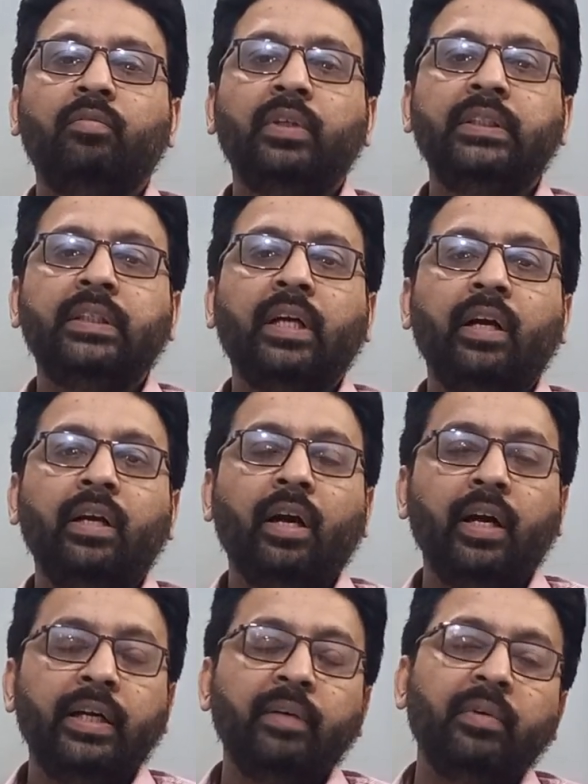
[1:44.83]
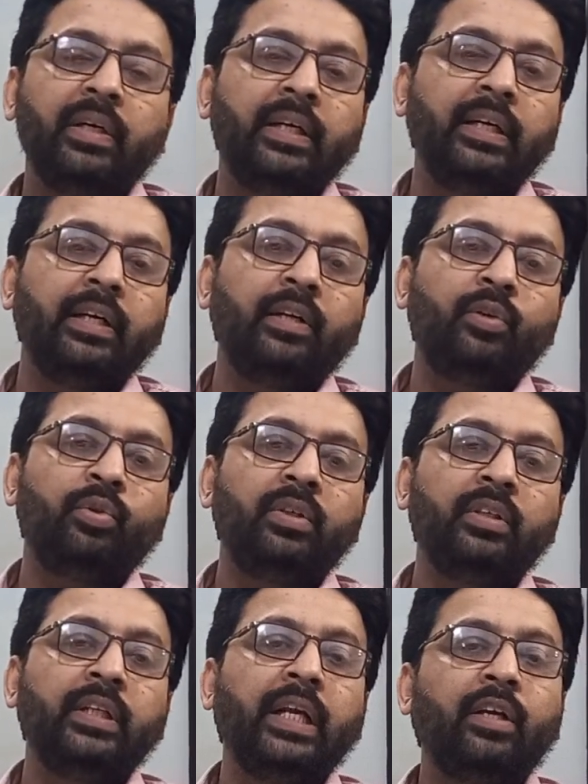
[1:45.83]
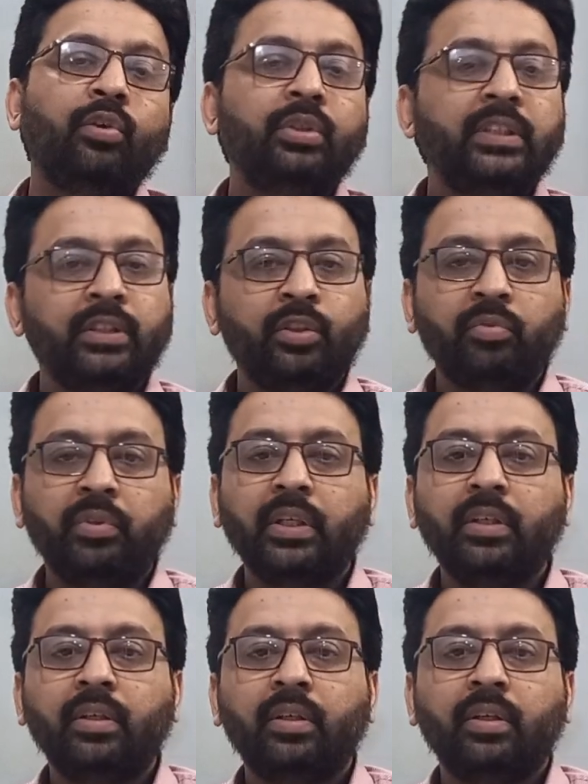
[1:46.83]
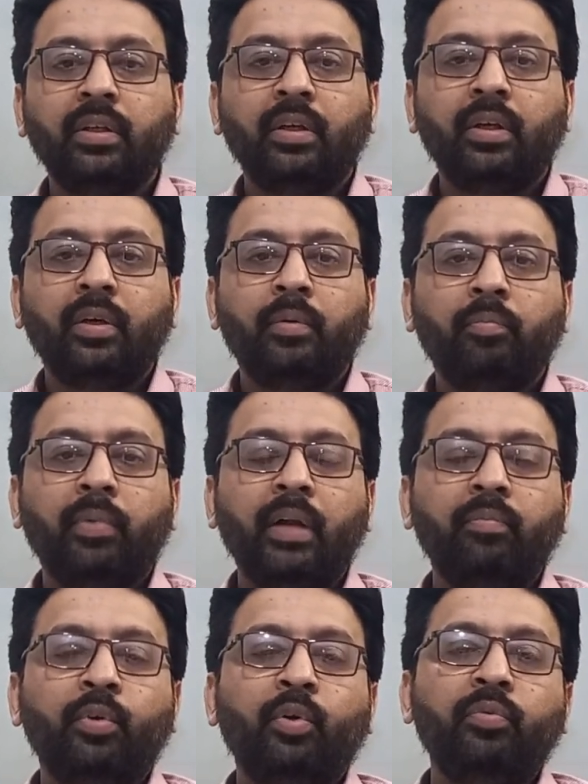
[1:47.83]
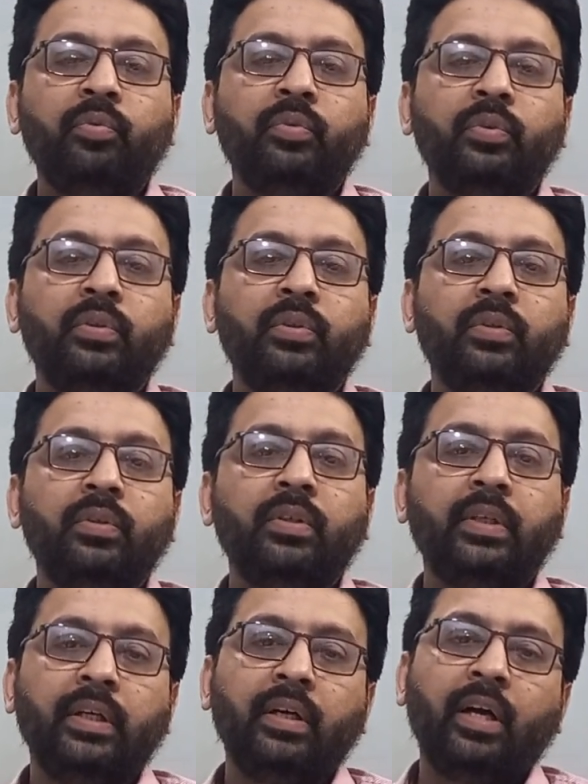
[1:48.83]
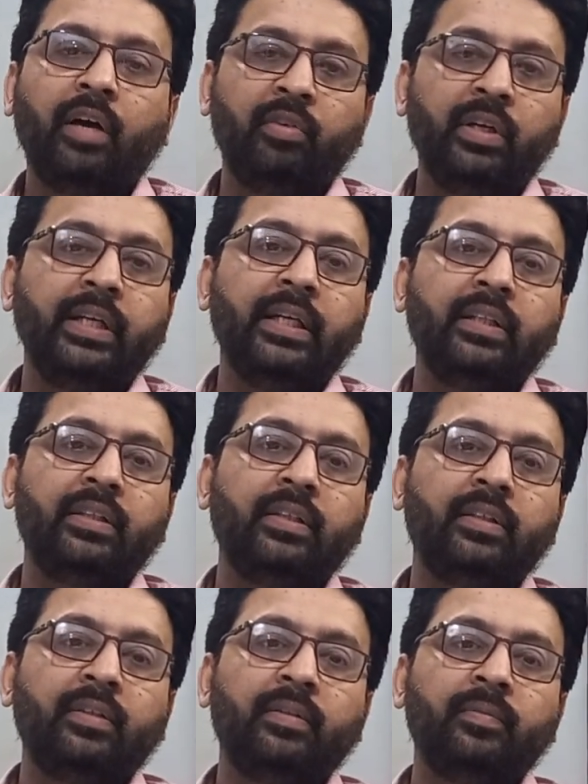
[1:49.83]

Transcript: which ultimately lead to necrosis of the pulp of our teeth.